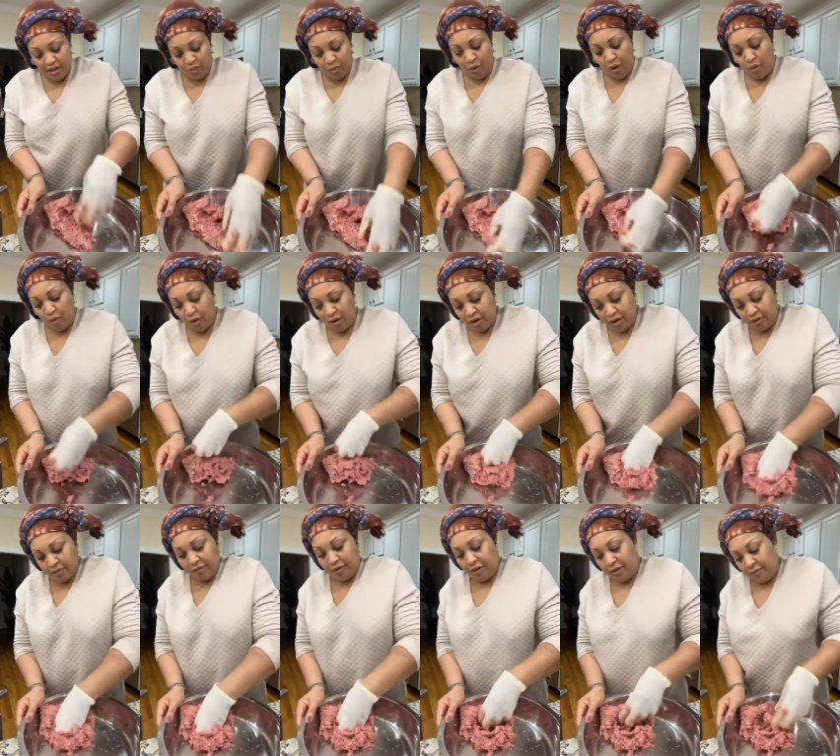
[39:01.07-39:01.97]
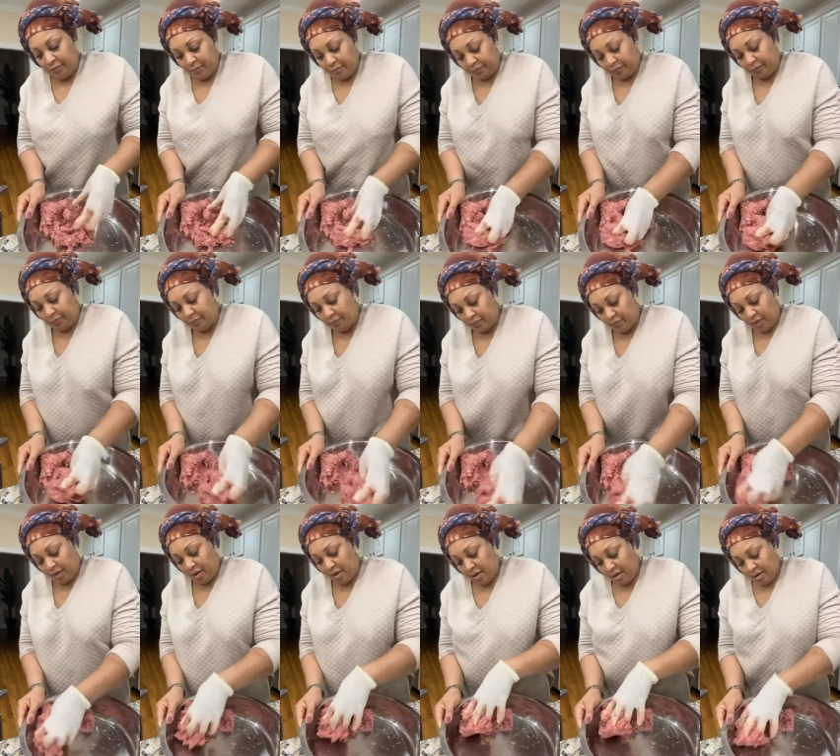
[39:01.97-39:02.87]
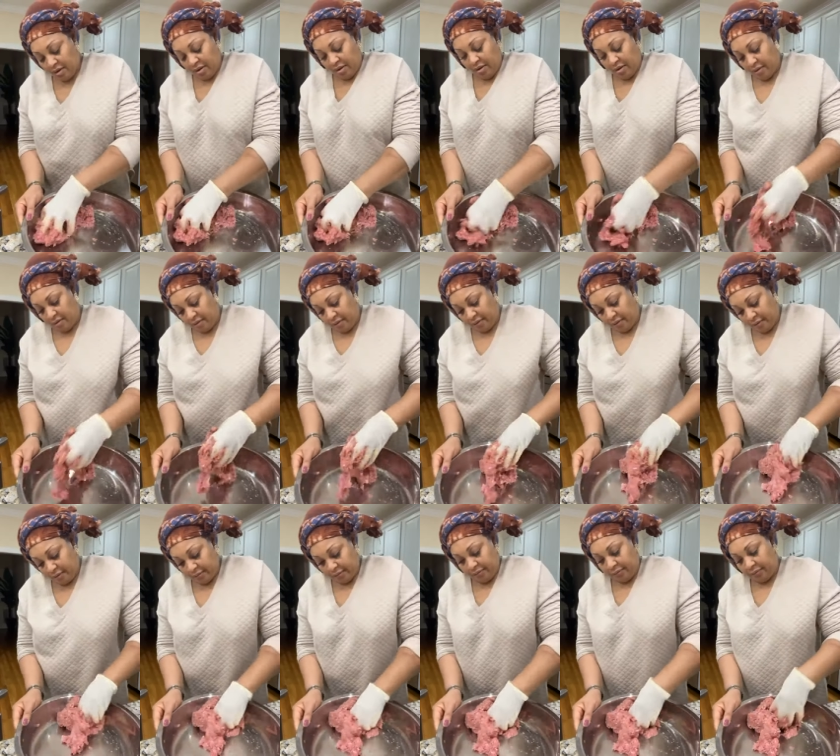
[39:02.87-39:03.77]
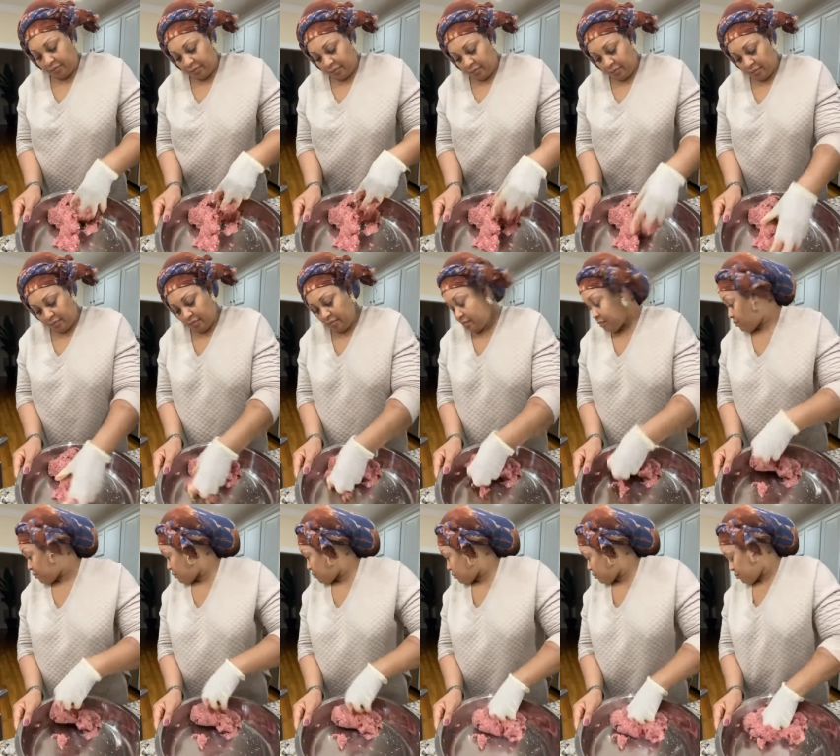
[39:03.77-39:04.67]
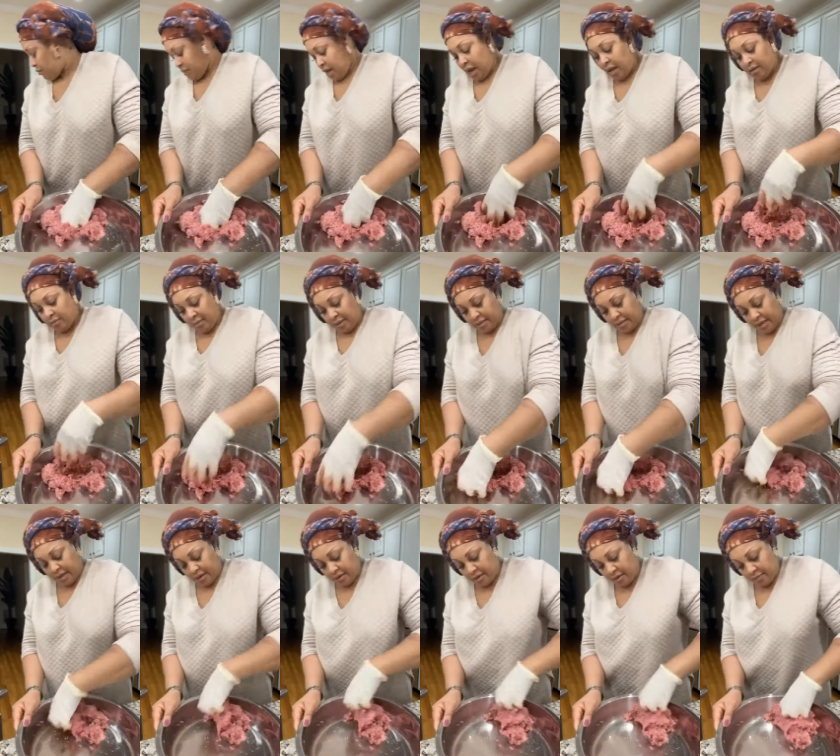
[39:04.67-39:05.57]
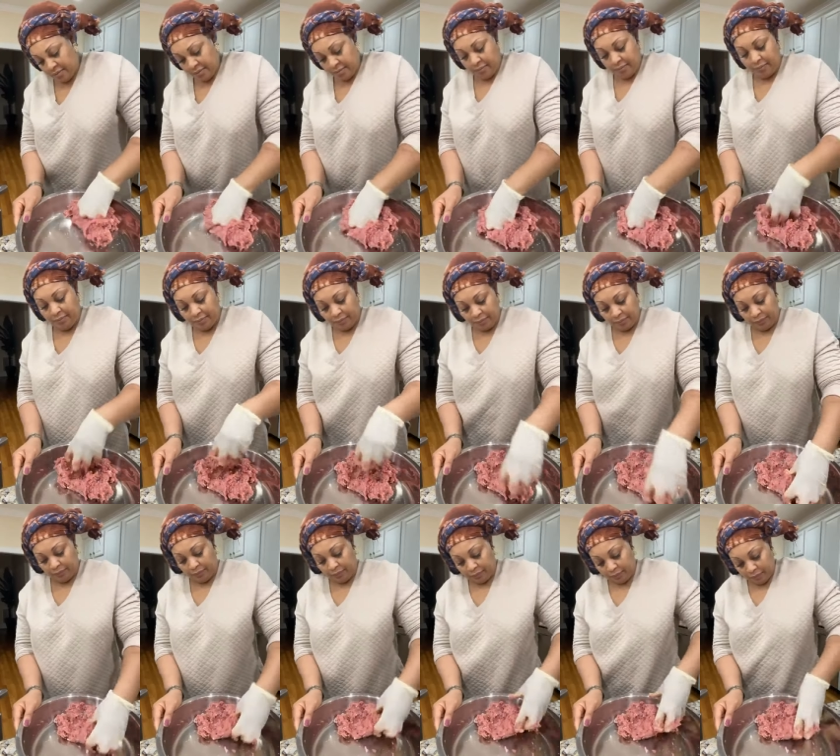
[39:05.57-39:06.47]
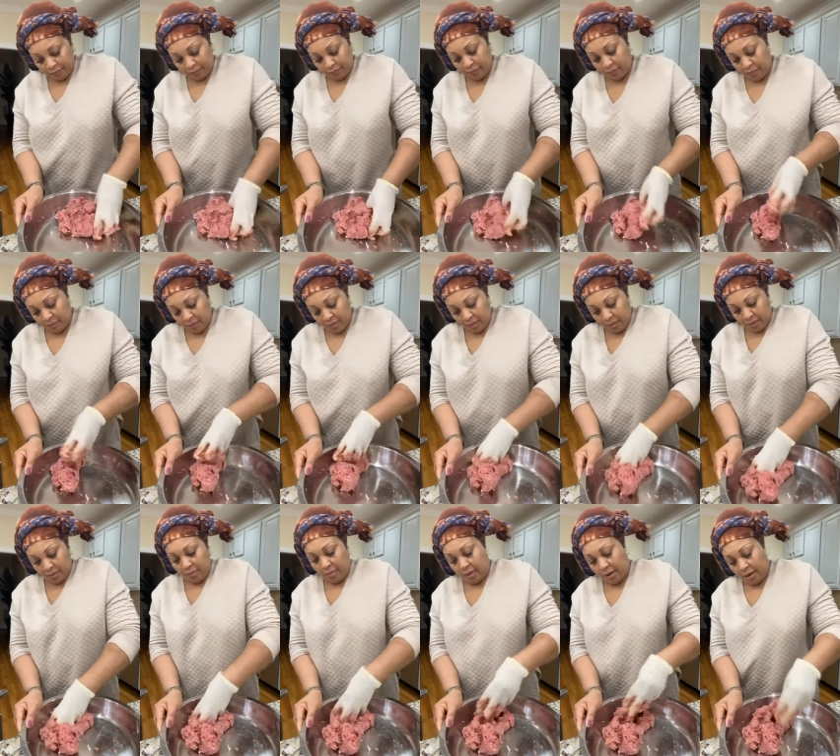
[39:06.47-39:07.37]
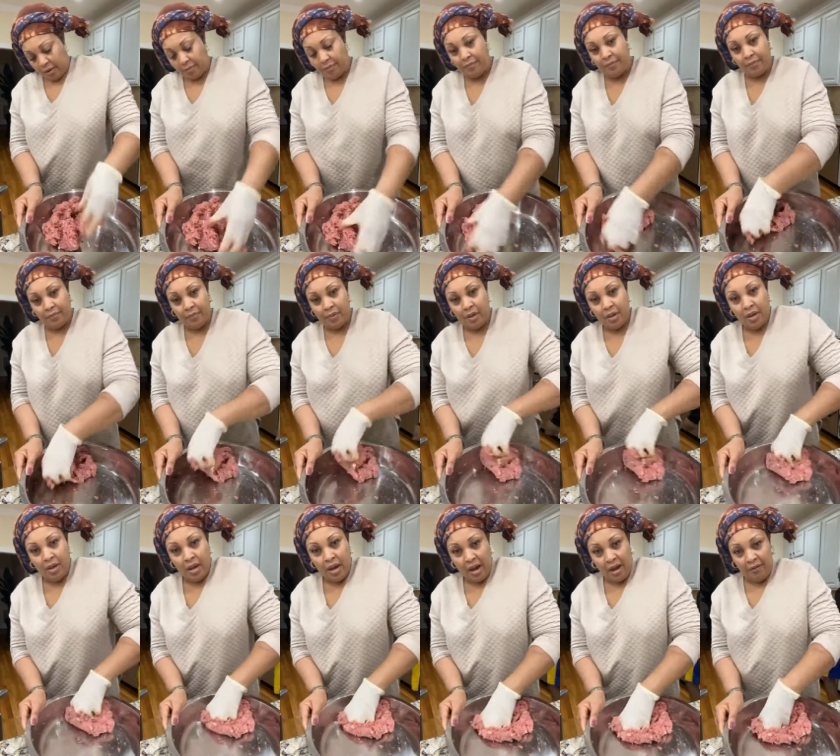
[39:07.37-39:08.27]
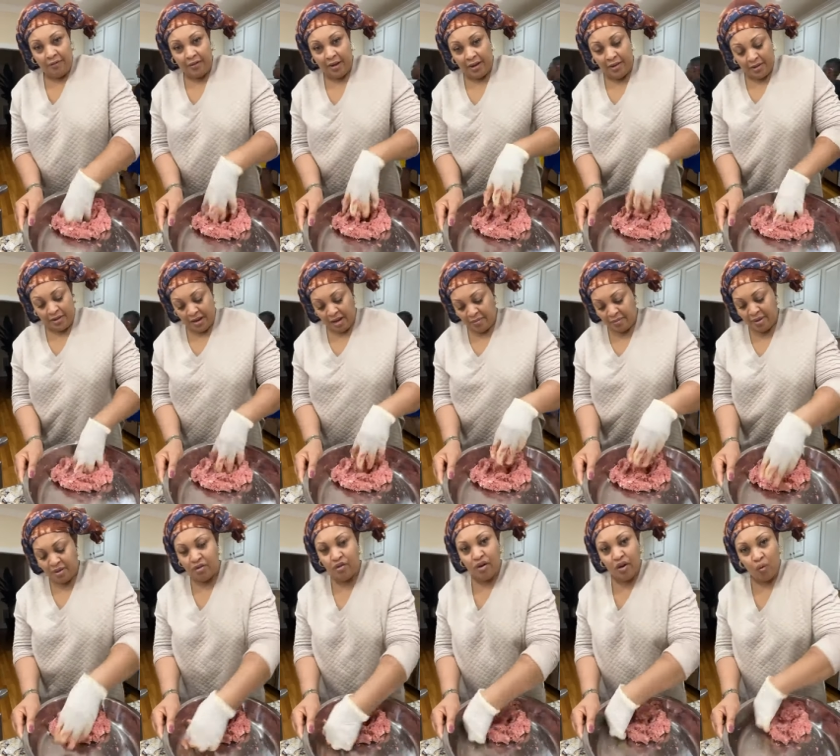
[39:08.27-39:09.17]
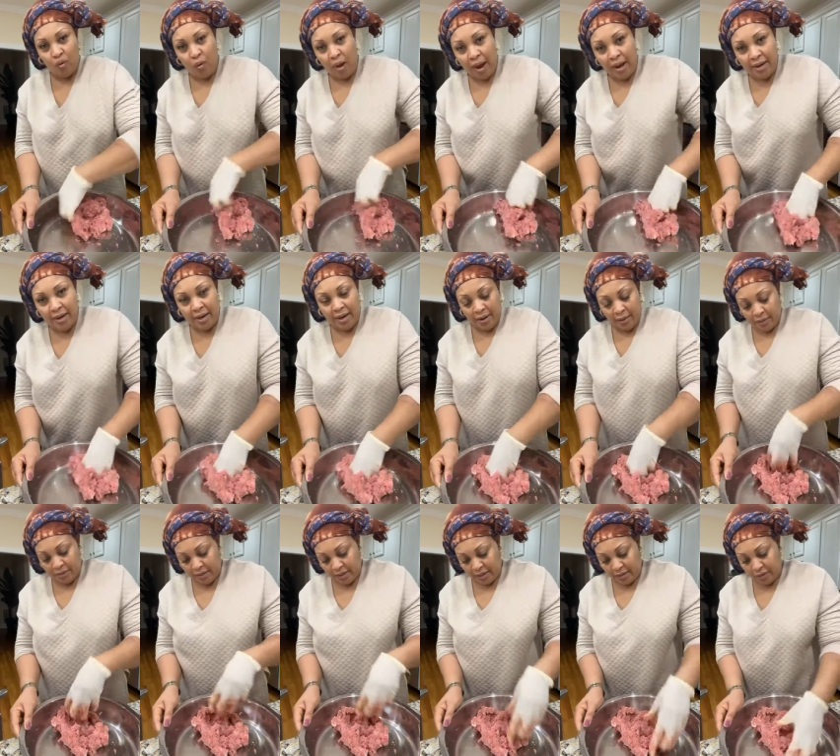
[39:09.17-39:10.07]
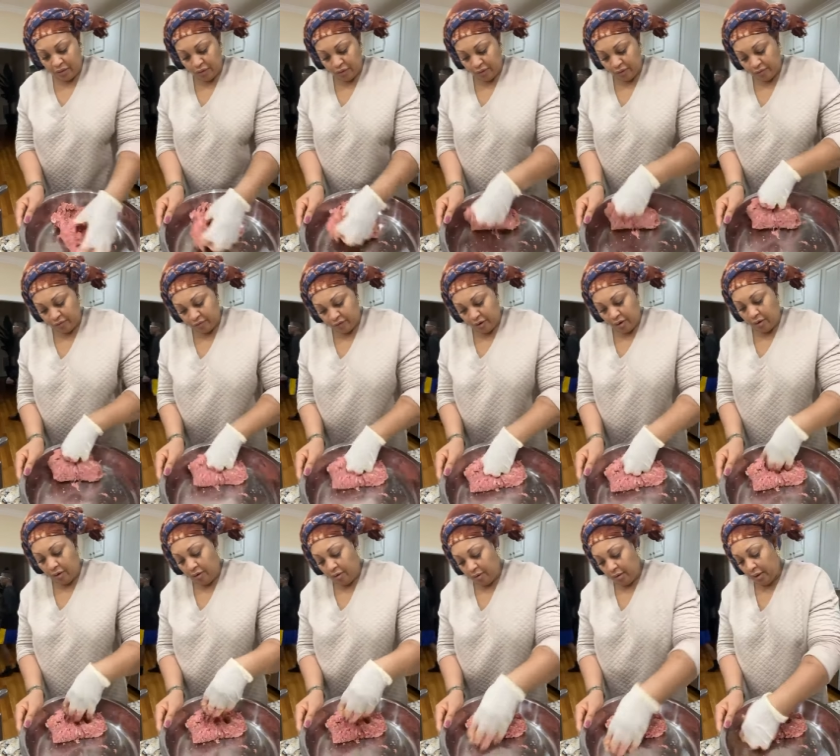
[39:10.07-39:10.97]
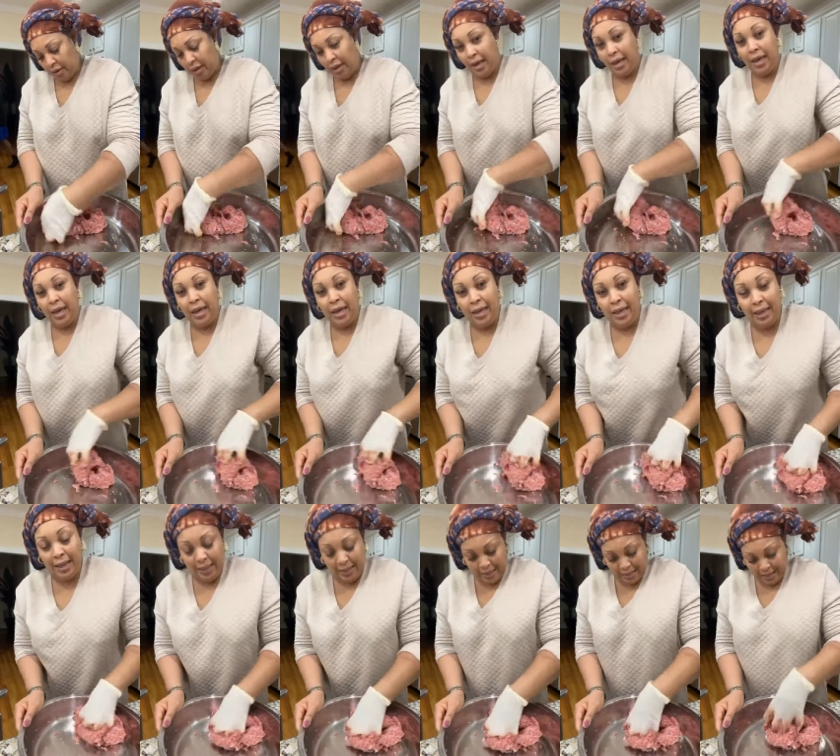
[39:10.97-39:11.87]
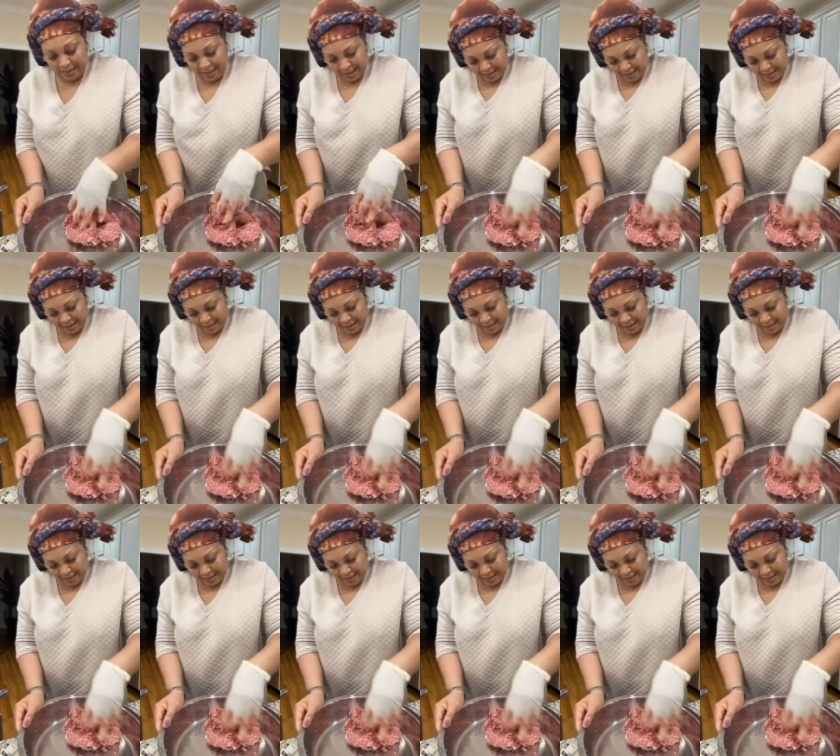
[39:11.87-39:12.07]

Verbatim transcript: tell this boy what is V. Nazma take us. Nazma take you? Yeah. Okay. After you take me to the Y, then I will take you to the... Oh? Wait, what?